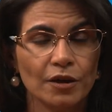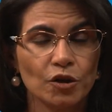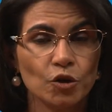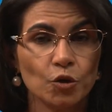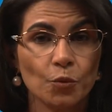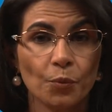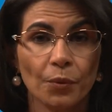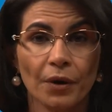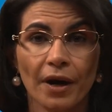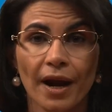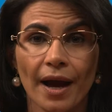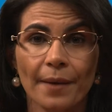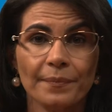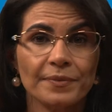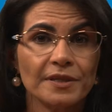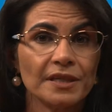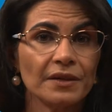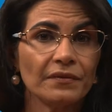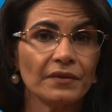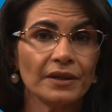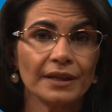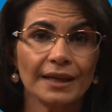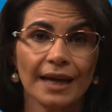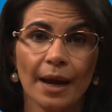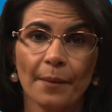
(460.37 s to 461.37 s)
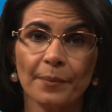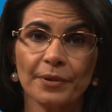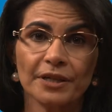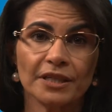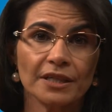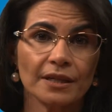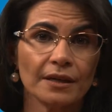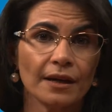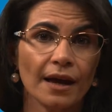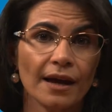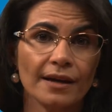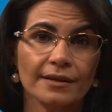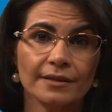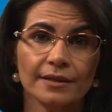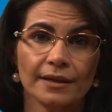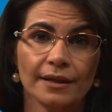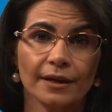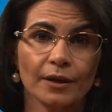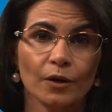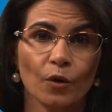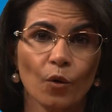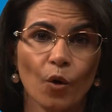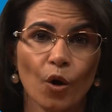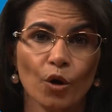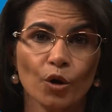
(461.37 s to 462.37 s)
to perhaps even
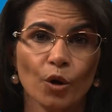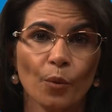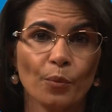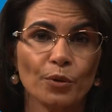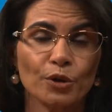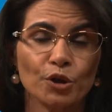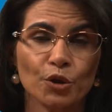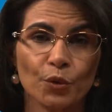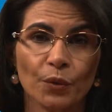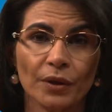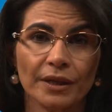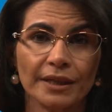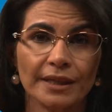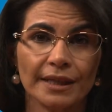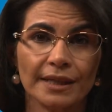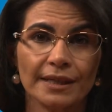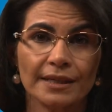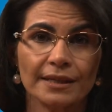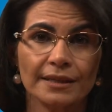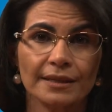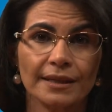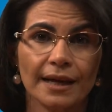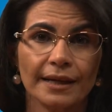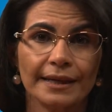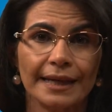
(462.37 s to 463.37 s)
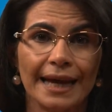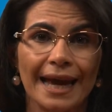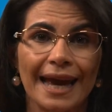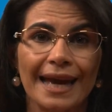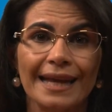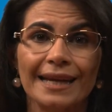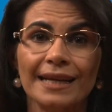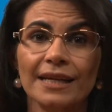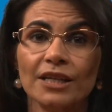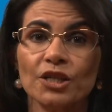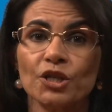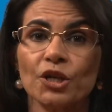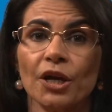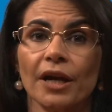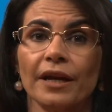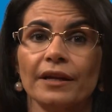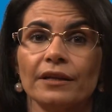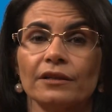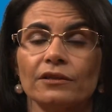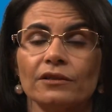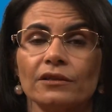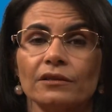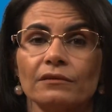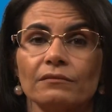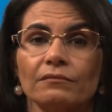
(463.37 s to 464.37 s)
capitalizing on opportunities that any
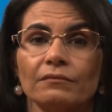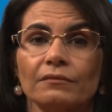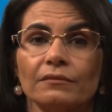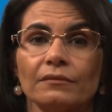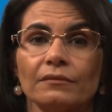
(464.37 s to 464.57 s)
change,